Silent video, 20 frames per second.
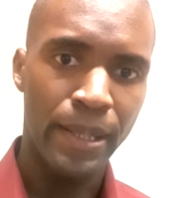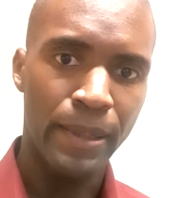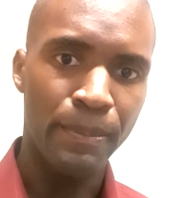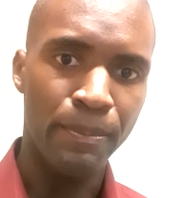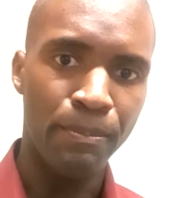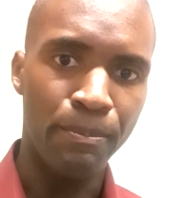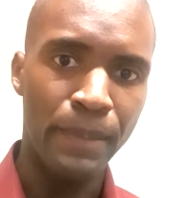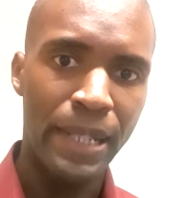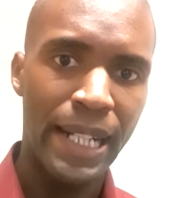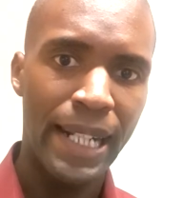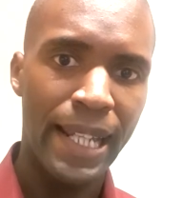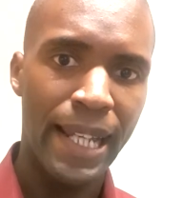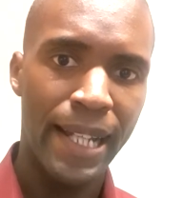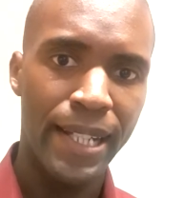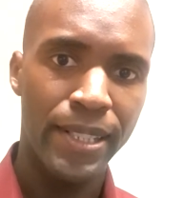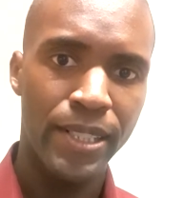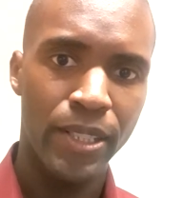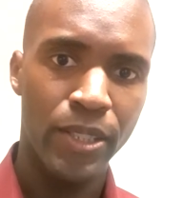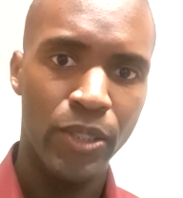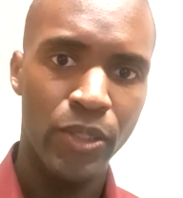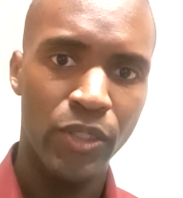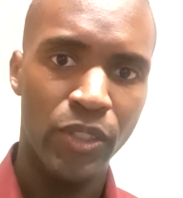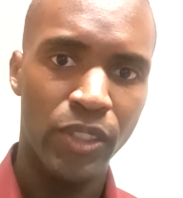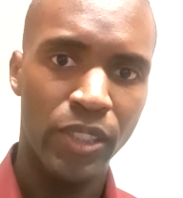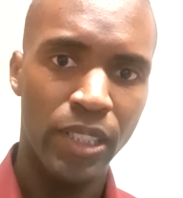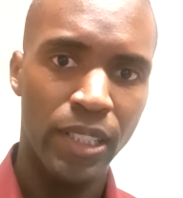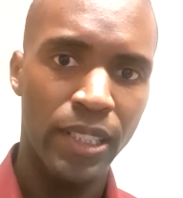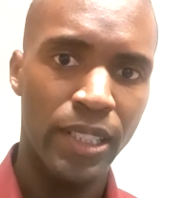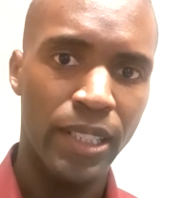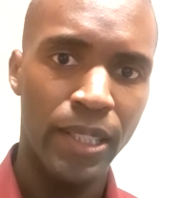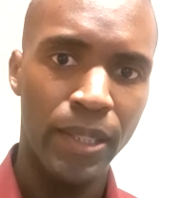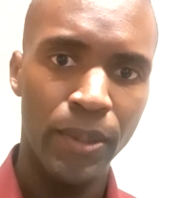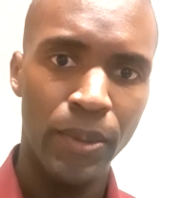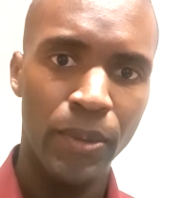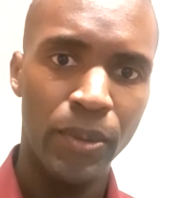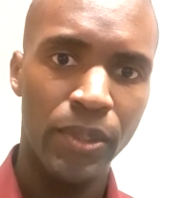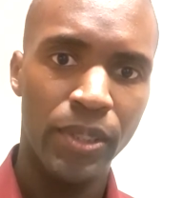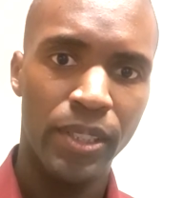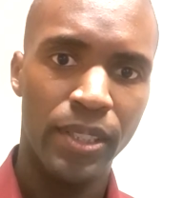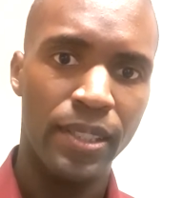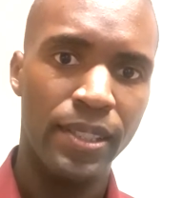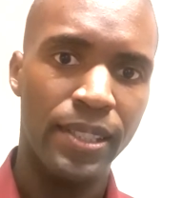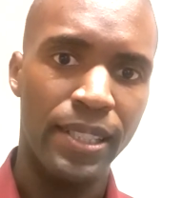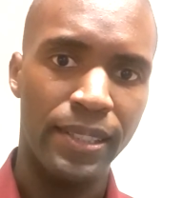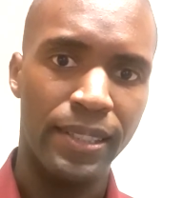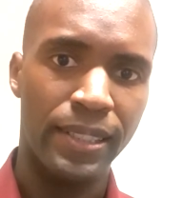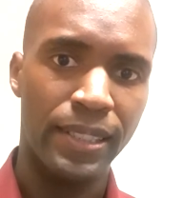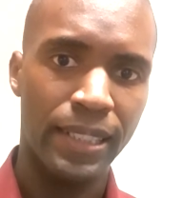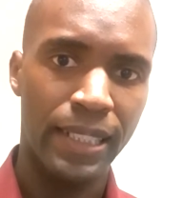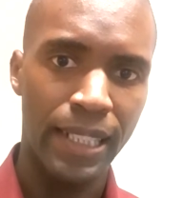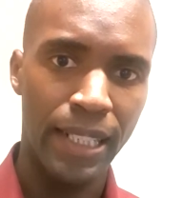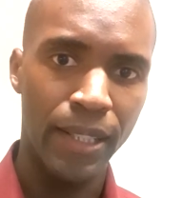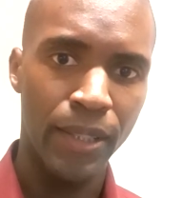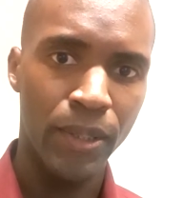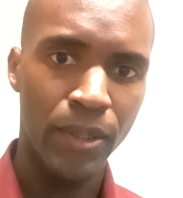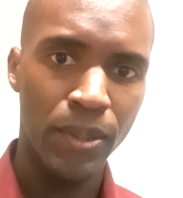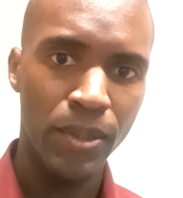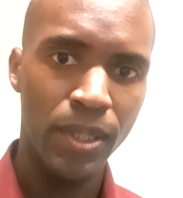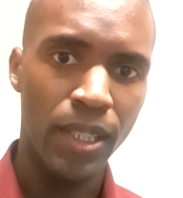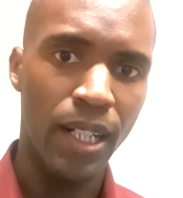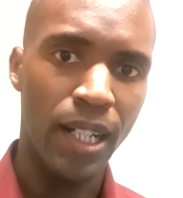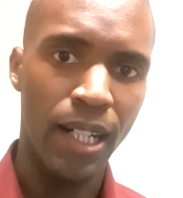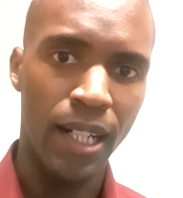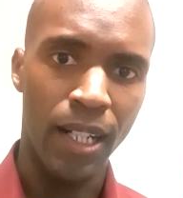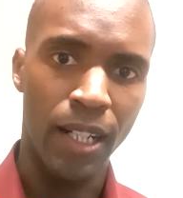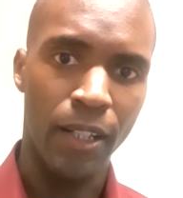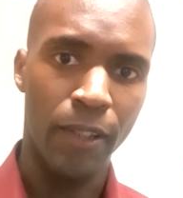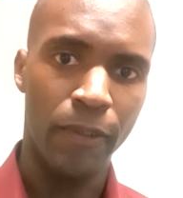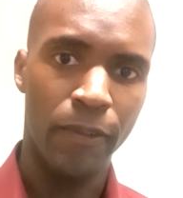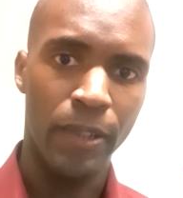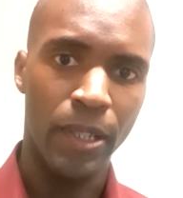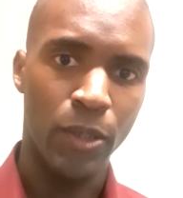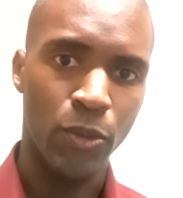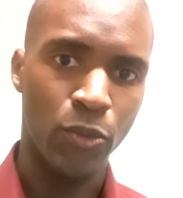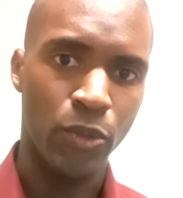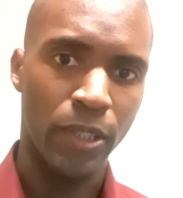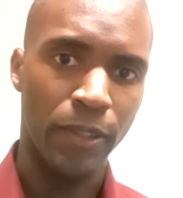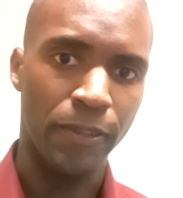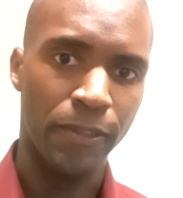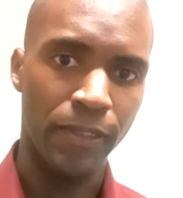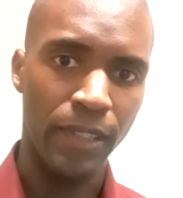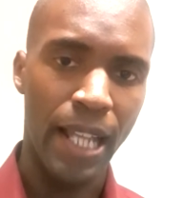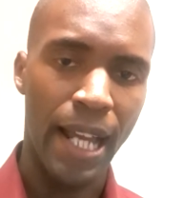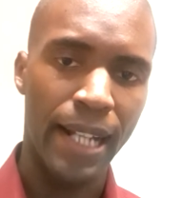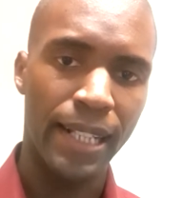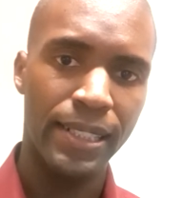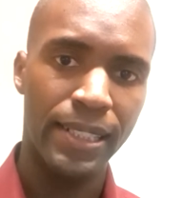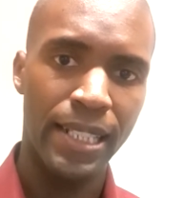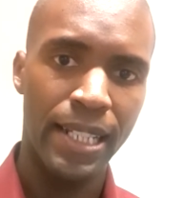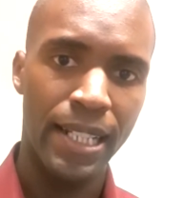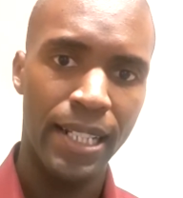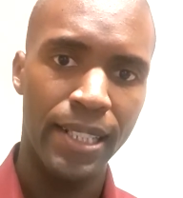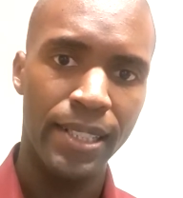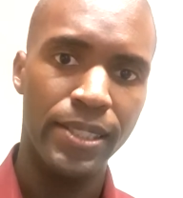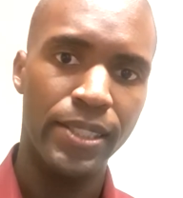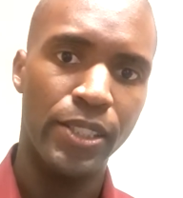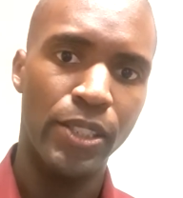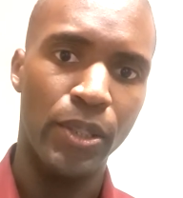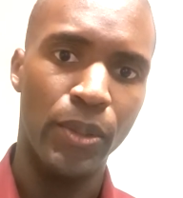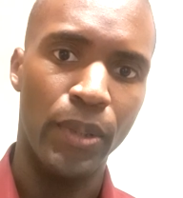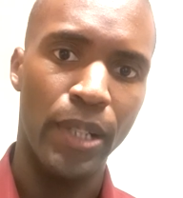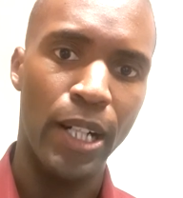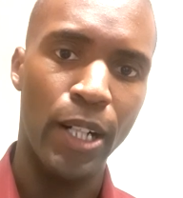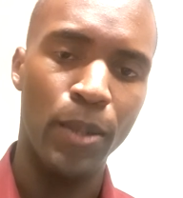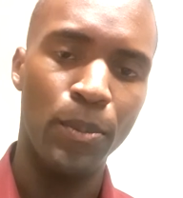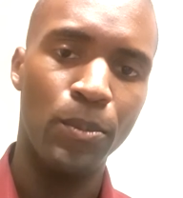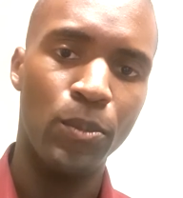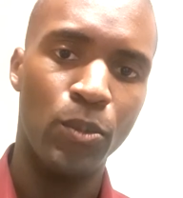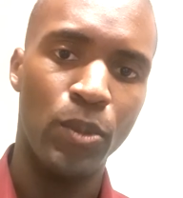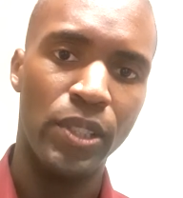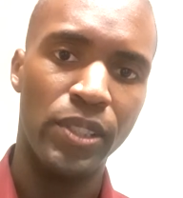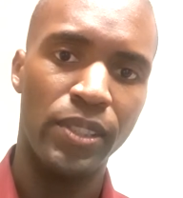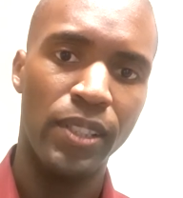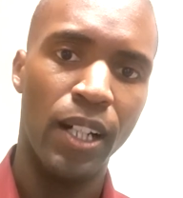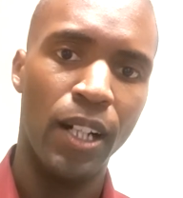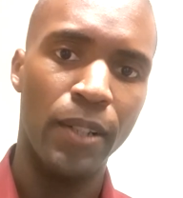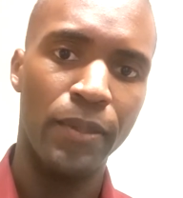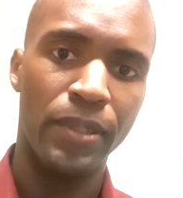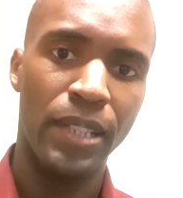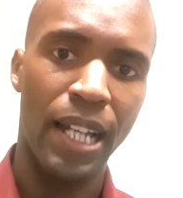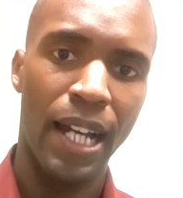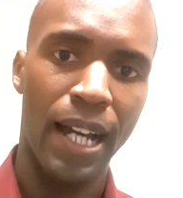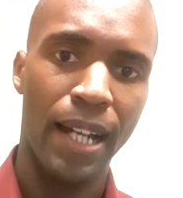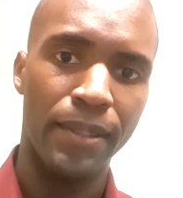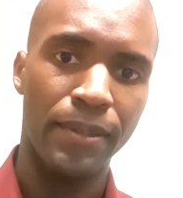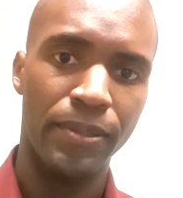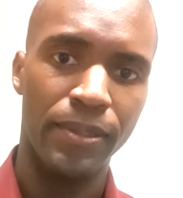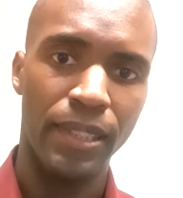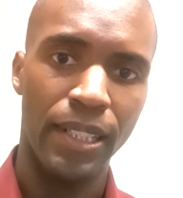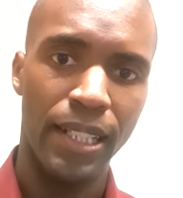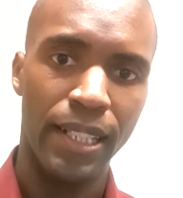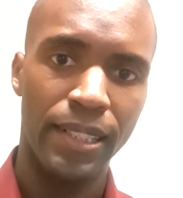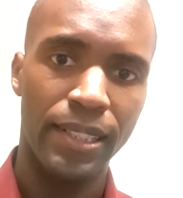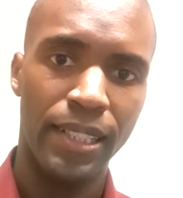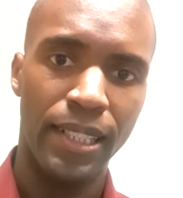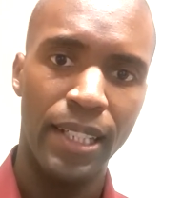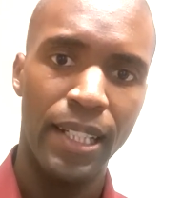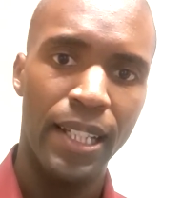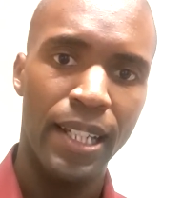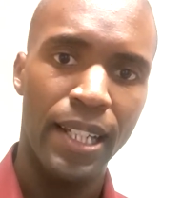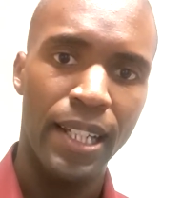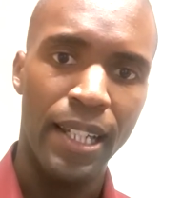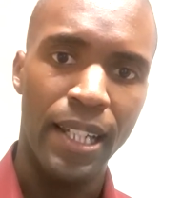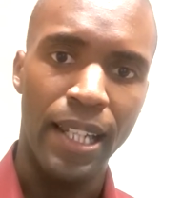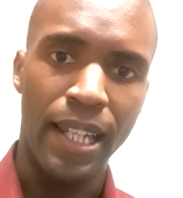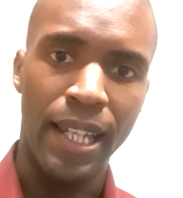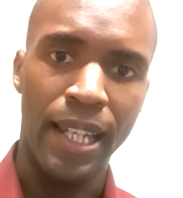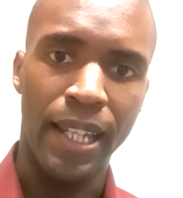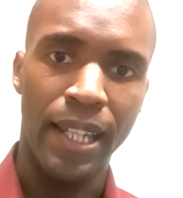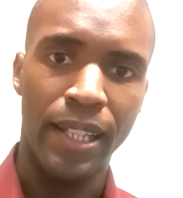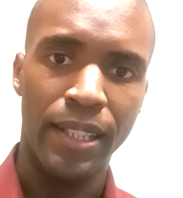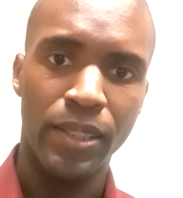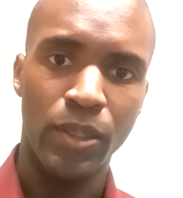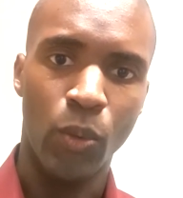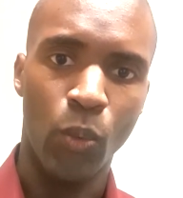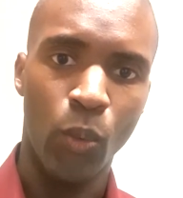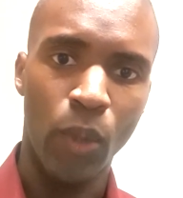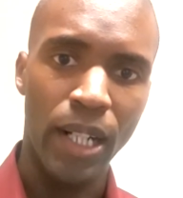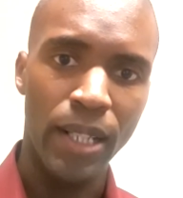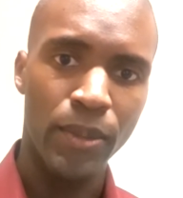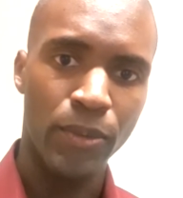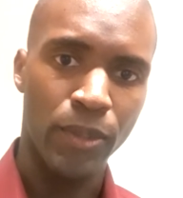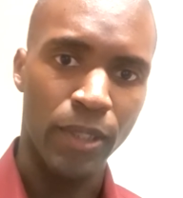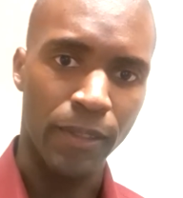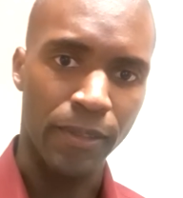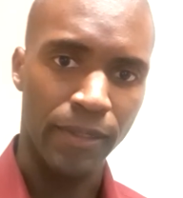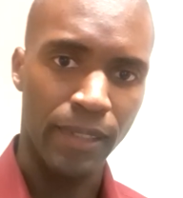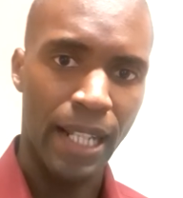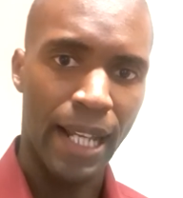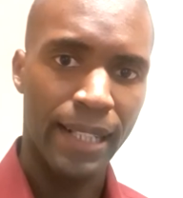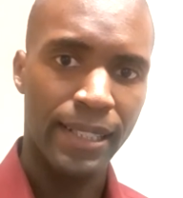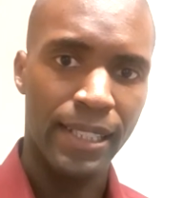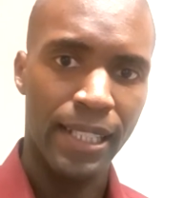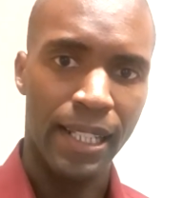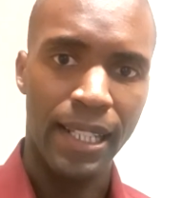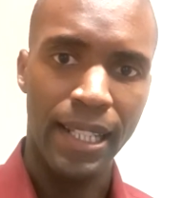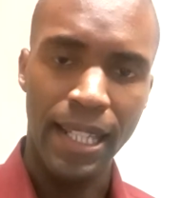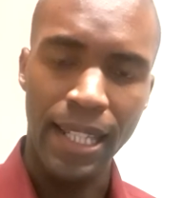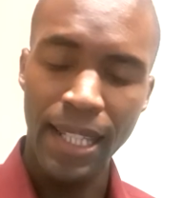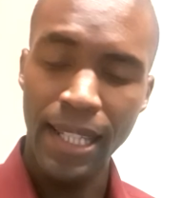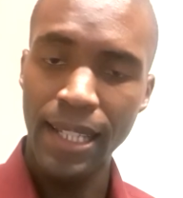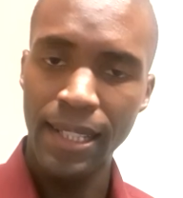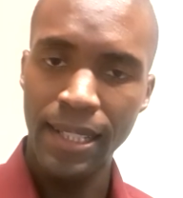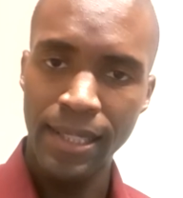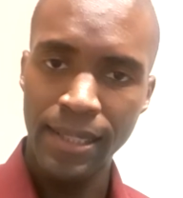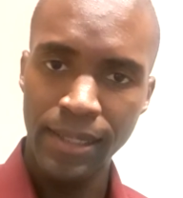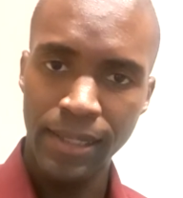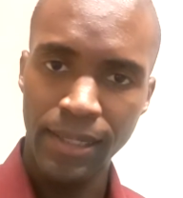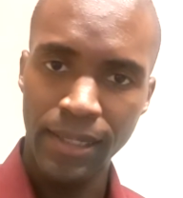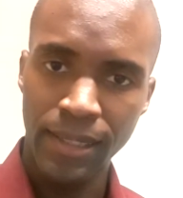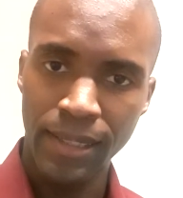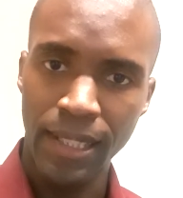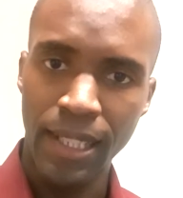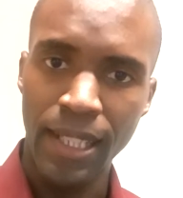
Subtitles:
mediators use the skill of reflecting to help resolve conflict. And what reflecting is